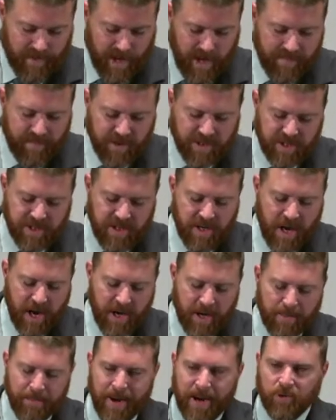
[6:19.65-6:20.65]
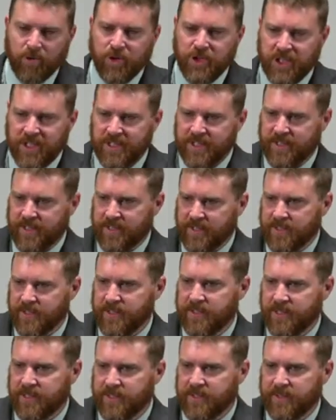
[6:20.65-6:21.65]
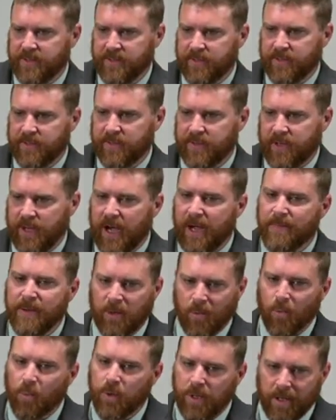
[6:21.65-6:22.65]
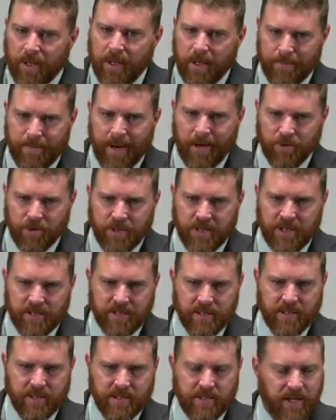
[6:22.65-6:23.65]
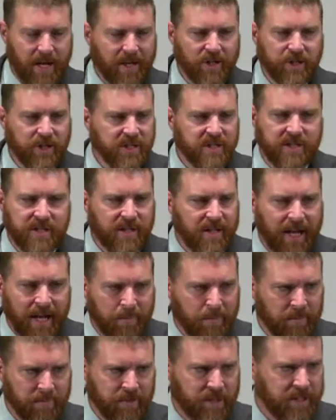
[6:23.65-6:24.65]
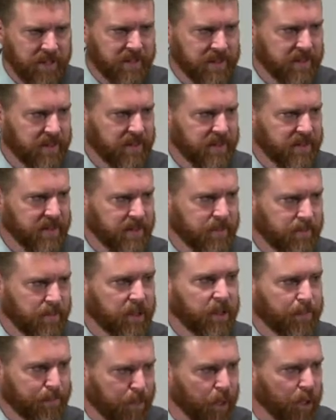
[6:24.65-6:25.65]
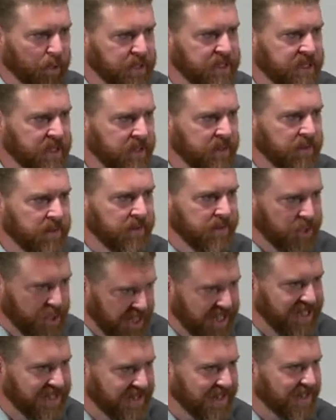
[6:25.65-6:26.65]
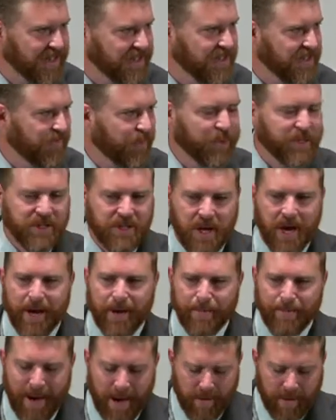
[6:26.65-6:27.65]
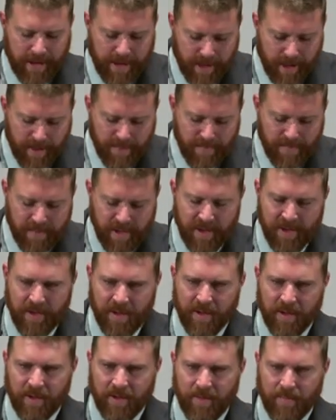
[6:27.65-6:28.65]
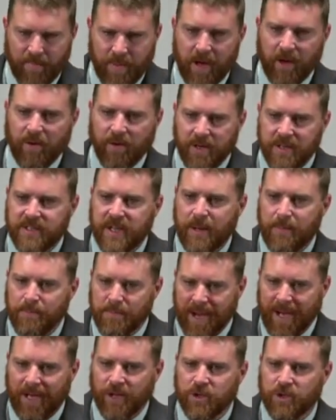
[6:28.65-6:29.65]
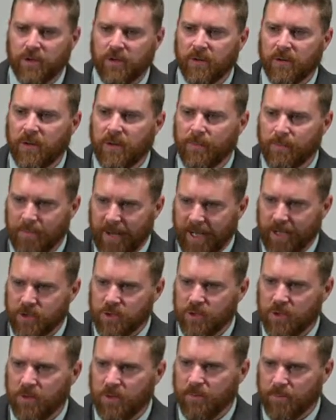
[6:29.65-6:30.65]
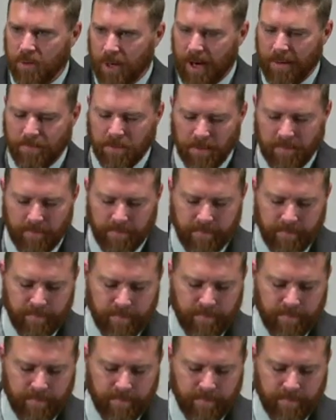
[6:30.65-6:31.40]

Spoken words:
If it's not about Jesus, I mean really about Jesus, not just the name of Jesus, but the person, Jesus. If it's not about him, there is a major, major problem.